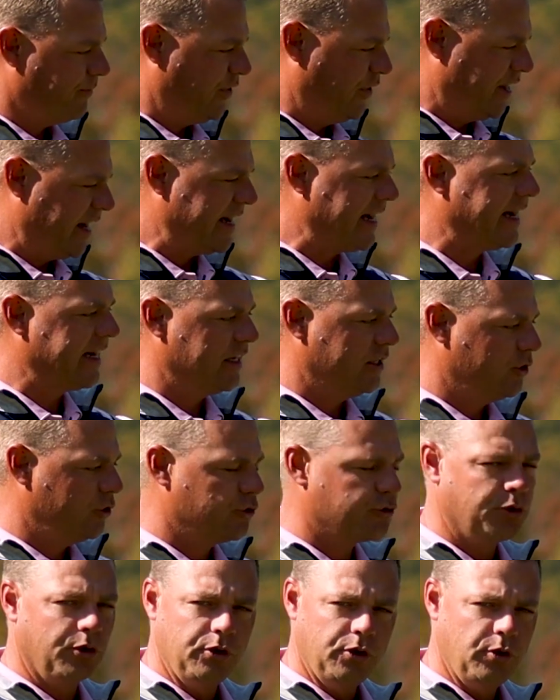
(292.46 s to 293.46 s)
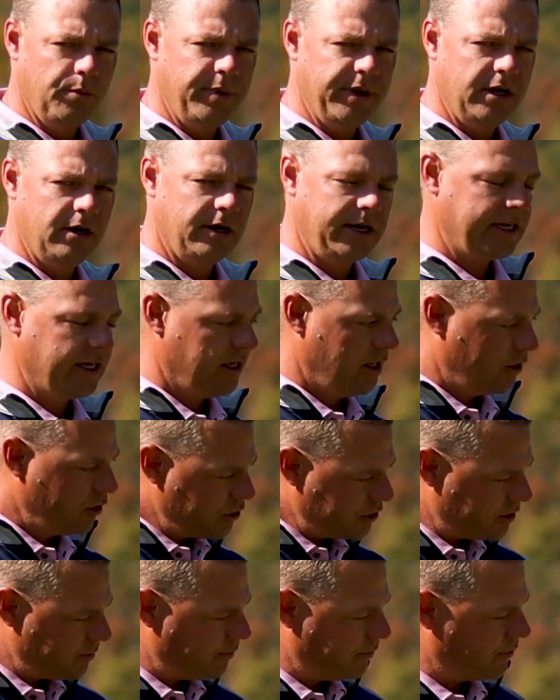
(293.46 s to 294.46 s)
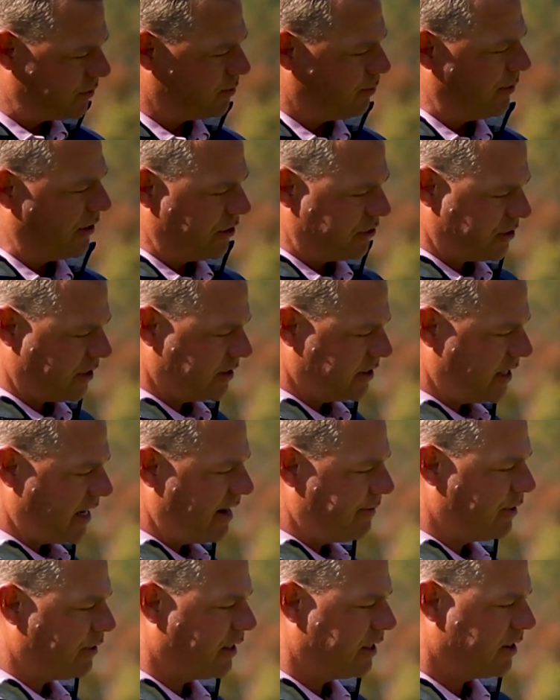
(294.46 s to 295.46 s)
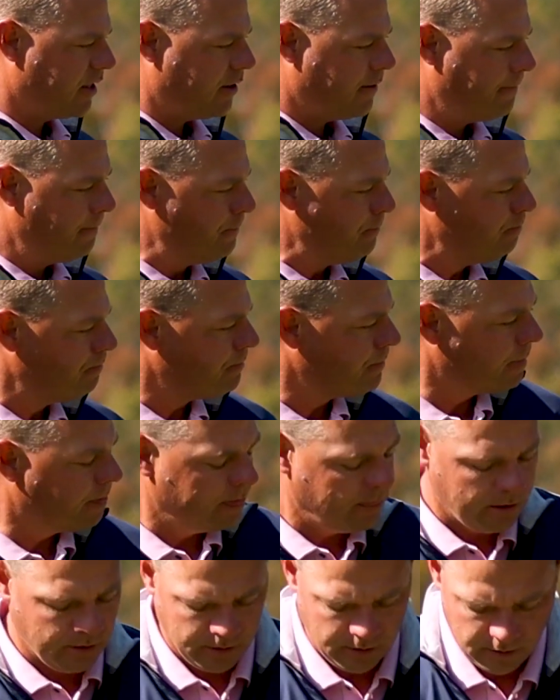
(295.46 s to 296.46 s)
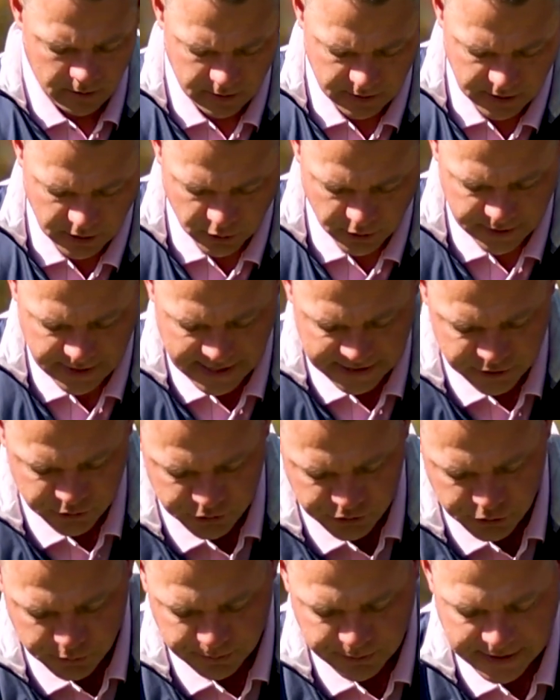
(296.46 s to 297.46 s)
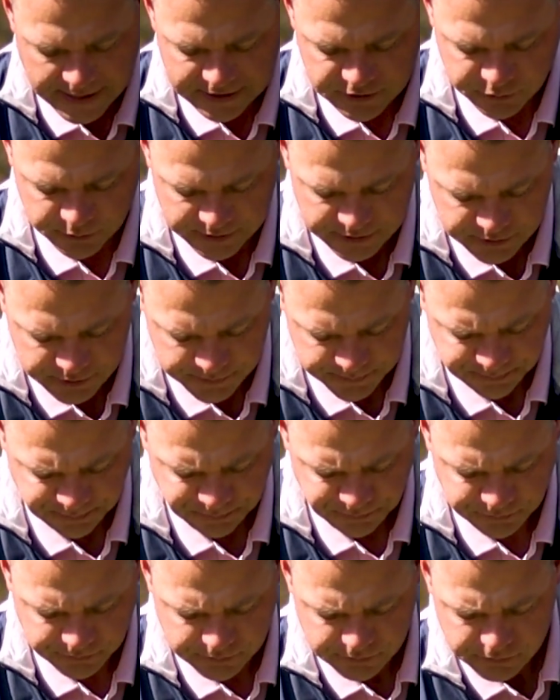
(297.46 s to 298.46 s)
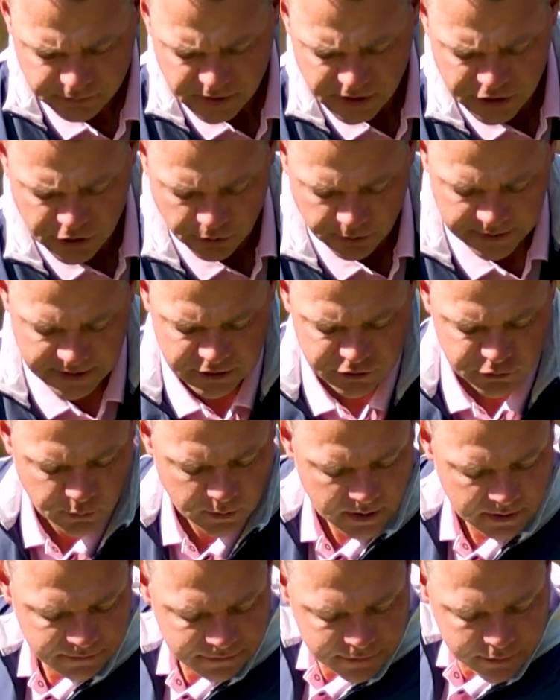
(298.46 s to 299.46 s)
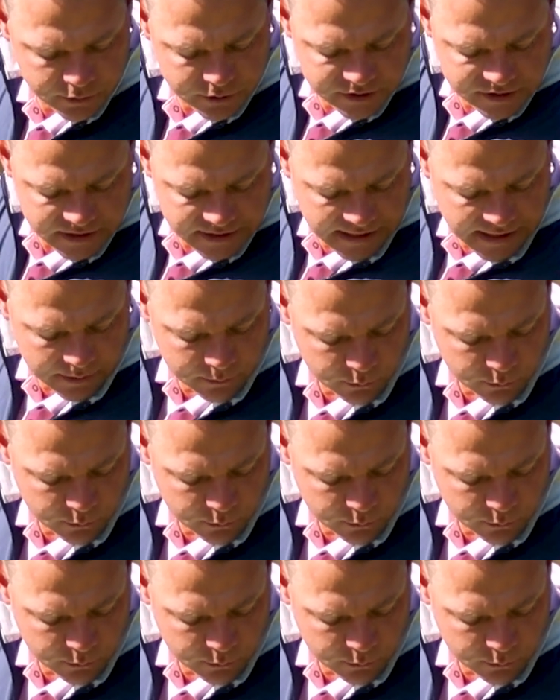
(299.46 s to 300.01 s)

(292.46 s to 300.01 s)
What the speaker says: feel like I can control a little better. I can get a little better sense of aiming right there. And then I do 2 practice swings, You know, each one I'm focusing